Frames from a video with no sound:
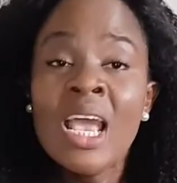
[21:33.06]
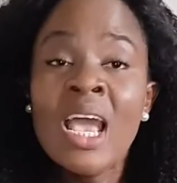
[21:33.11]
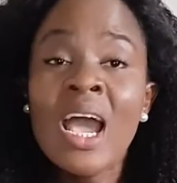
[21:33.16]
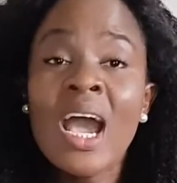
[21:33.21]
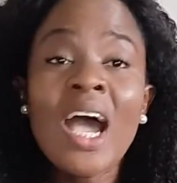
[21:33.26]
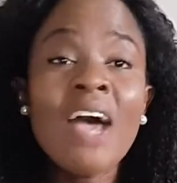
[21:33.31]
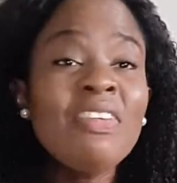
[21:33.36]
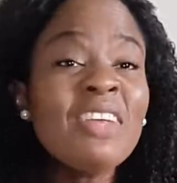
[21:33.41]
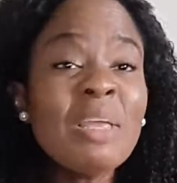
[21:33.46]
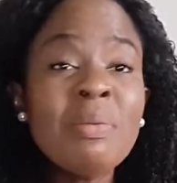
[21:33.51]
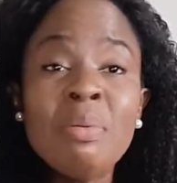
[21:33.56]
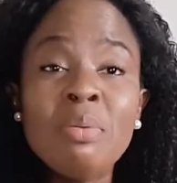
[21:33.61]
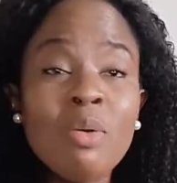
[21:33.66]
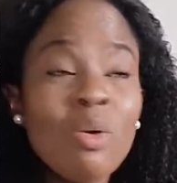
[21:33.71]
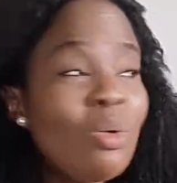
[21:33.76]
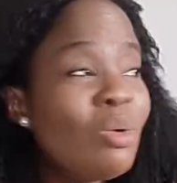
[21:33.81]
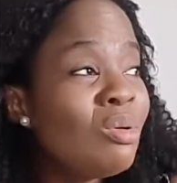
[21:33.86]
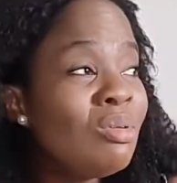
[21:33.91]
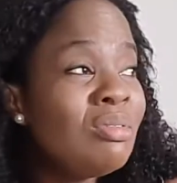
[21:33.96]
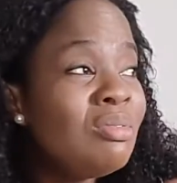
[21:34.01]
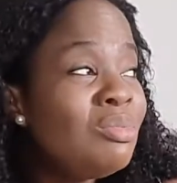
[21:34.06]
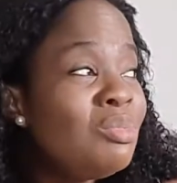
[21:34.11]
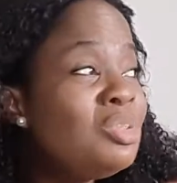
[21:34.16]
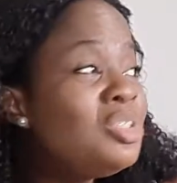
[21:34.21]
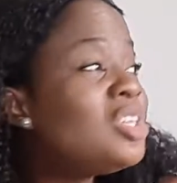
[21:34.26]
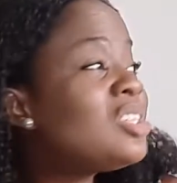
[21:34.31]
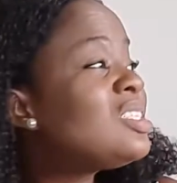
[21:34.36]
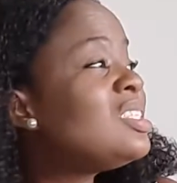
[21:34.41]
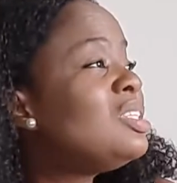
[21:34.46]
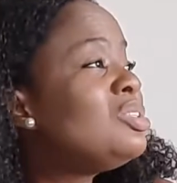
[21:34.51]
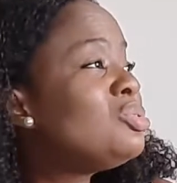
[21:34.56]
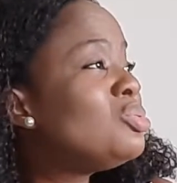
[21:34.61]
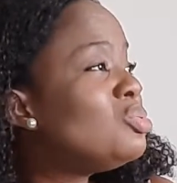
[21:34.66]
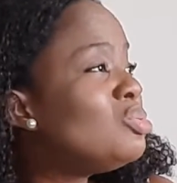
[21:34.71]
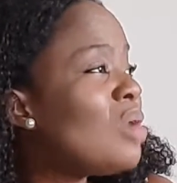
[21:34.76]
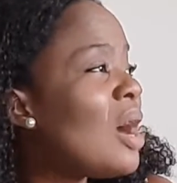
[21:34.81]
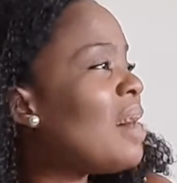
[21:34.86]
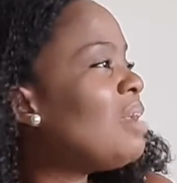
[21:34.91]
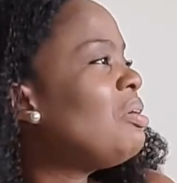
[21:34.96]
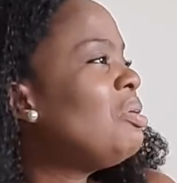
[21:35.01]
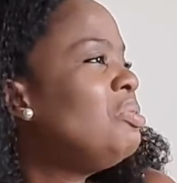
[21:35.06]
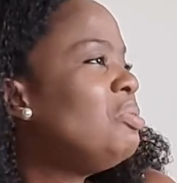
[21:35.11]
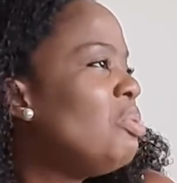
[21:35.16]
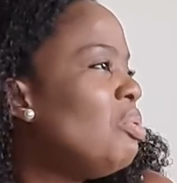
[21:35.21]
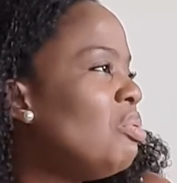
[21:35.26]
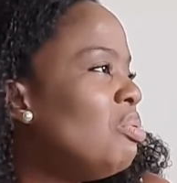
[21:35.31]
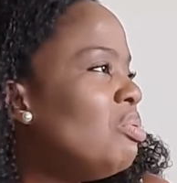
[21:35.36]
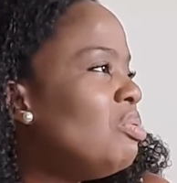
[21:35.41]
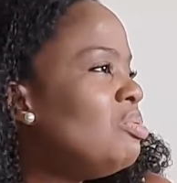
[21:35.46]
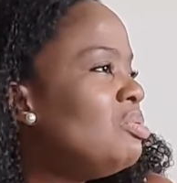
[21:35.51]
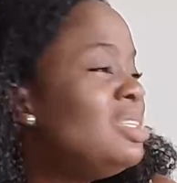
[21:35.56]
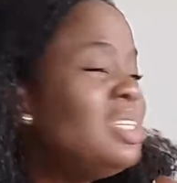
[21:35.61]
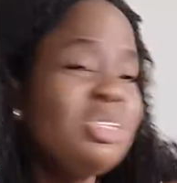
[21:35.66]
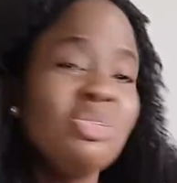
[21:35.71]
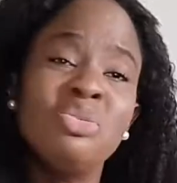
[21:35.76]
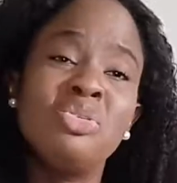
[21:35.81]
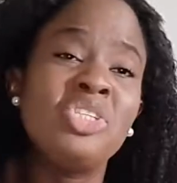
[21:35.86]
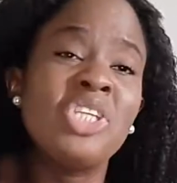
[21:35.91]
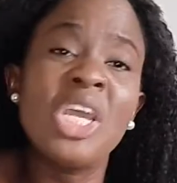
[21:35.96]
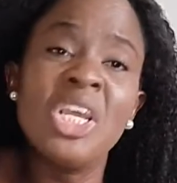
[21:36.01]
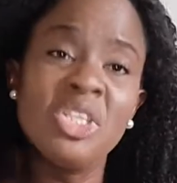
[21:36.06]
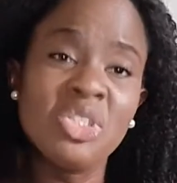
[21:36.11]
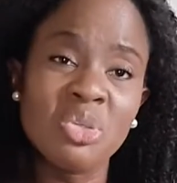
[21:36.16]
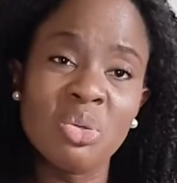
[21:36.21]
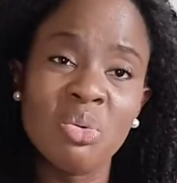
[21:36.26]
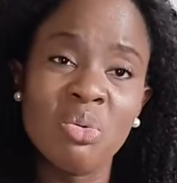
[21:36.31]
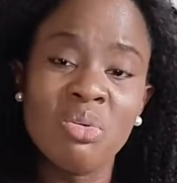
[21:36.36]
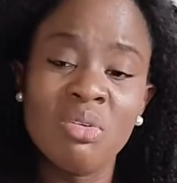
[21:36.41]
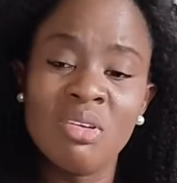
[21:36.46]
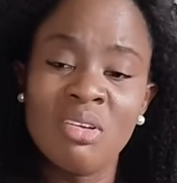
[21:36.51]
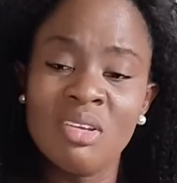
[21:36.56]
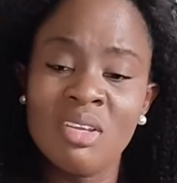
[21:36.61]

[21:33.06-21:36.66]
African people, we just need to, I don't know. You need to change. You.